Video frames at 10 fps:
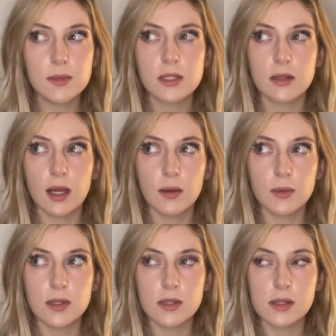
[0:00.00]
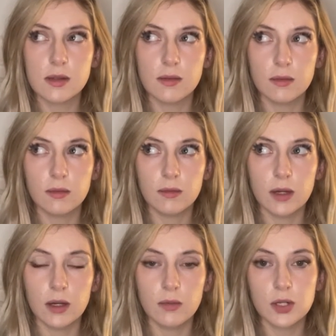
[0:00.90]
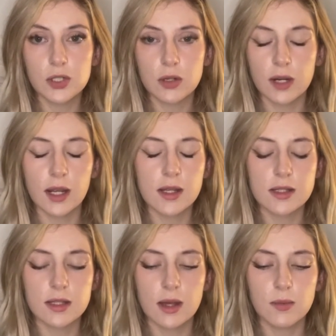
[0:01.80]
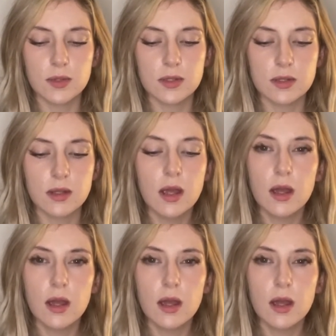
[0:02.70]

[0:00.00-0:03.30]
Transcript: so that was very reassuring because that was